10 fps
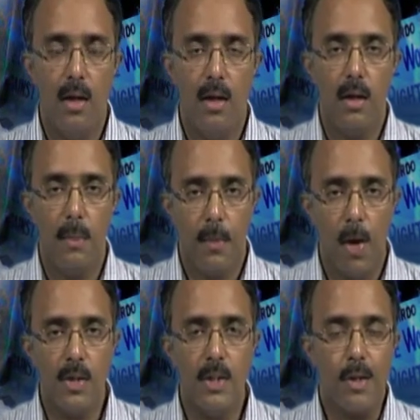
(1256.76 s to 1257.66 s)
The
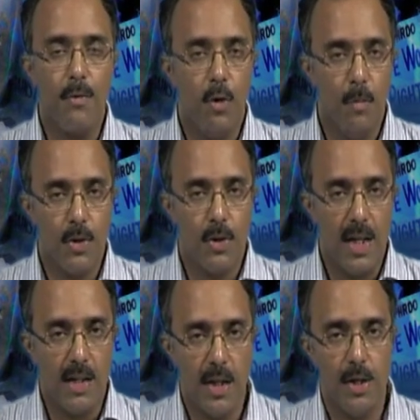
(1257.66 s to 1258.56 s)
process of
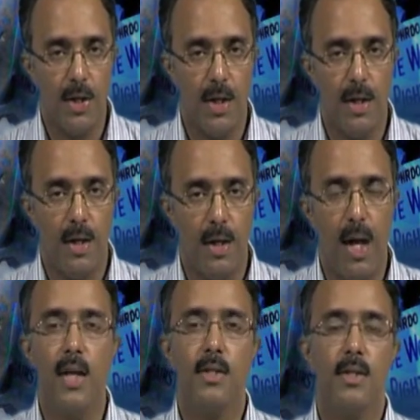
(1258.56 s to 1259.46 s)
homogenization,
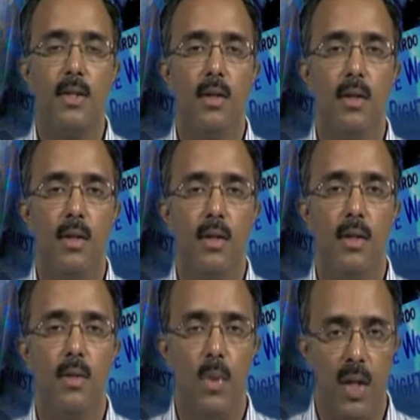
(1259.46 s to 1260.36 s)
as
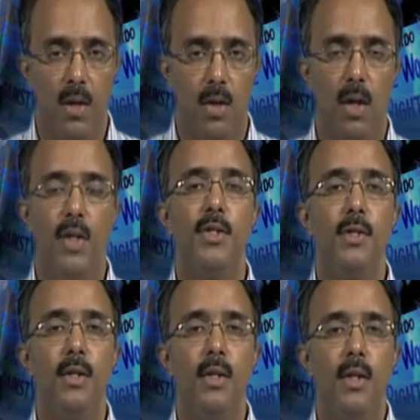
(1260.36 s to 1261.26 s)
we can call it,
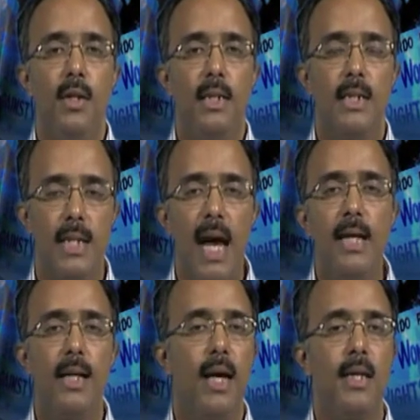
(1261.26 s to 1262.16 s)

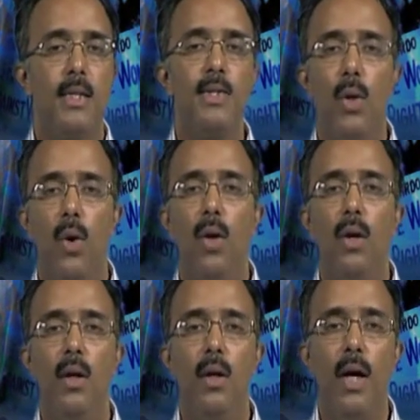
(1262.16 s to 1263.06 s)
standardizes
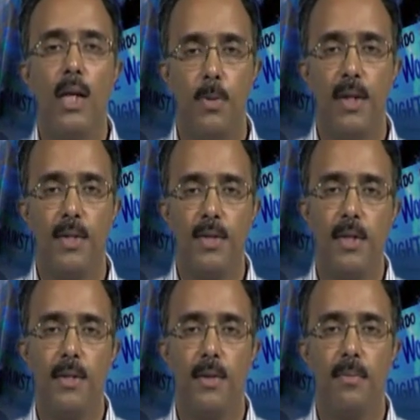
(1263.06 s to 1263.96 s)
all experiences.